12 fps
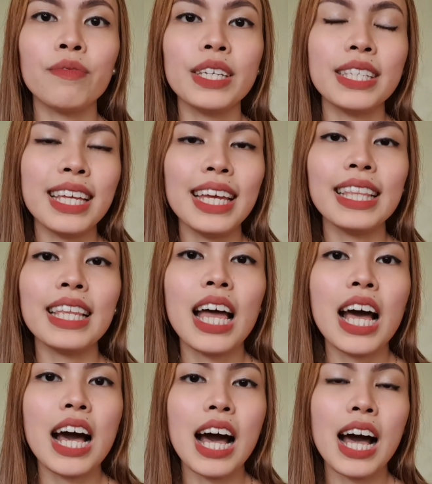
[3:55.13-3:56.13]
visit
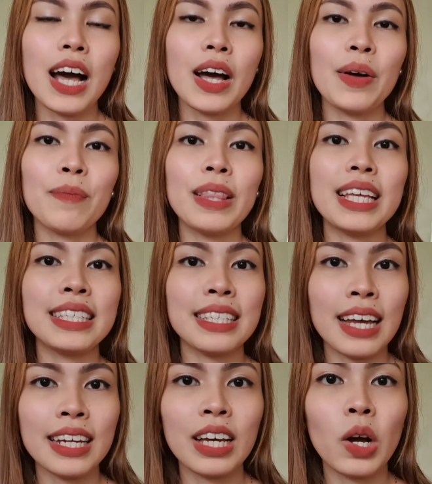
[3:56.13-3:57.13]

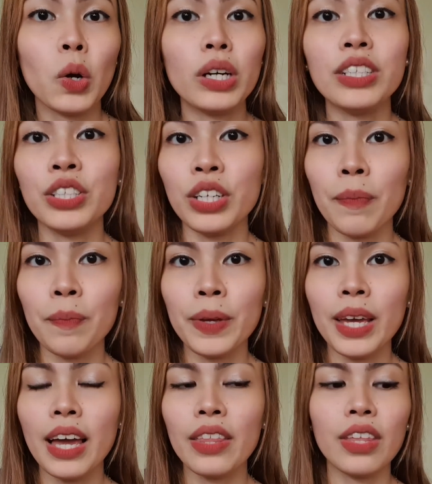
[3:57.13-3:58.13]
Lazada or
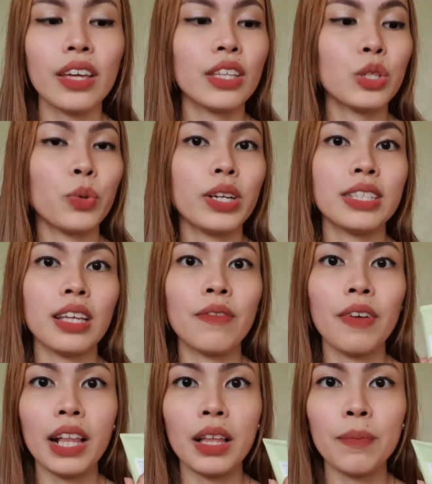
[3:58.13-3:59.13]
Shopee. I think this one is
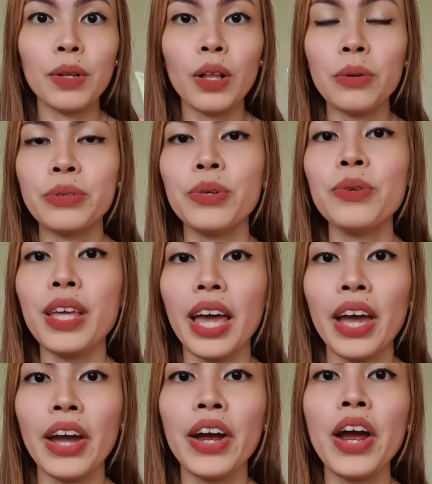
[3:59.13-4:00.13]
available also
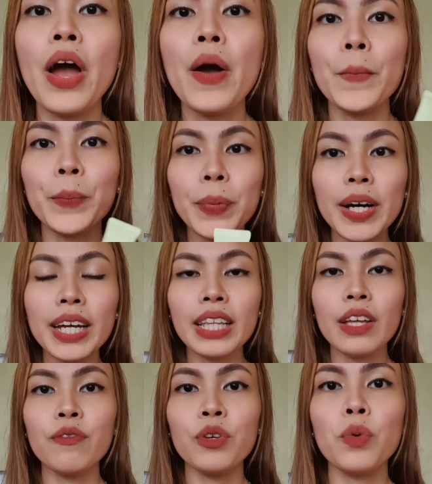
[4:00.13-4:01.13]
there.
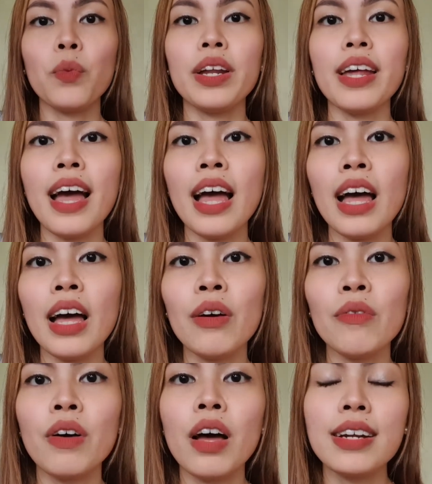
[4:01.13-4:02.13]
But if you wanna
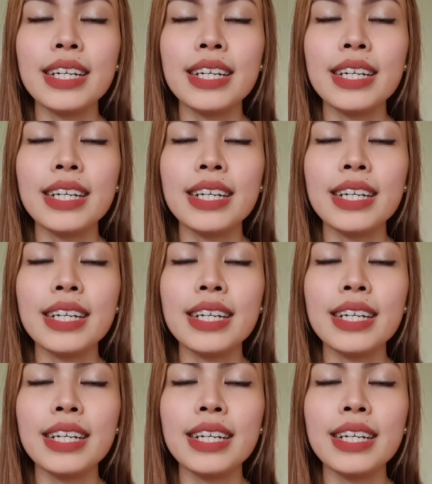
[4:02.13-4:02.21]
have